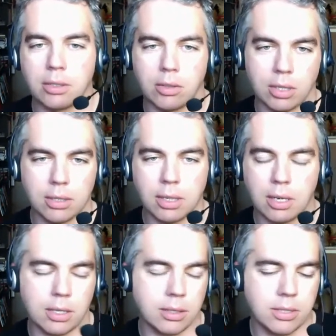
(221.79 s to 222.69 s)
or
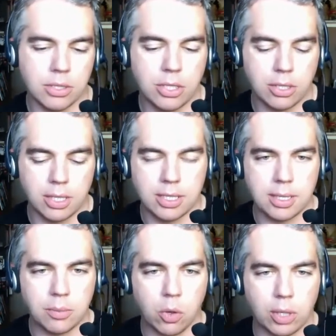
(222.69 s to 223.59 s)
our security
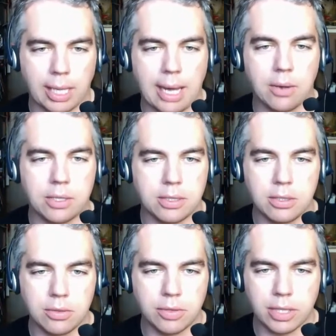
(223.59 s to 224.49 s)
team won't allow us to
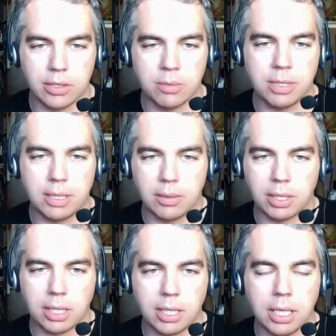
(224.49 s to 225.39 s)
do video speed
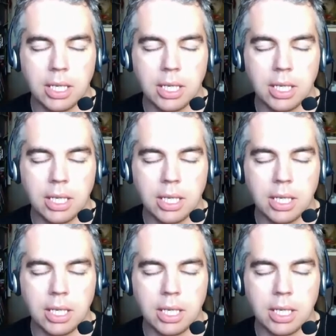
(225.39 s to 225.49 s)
networking.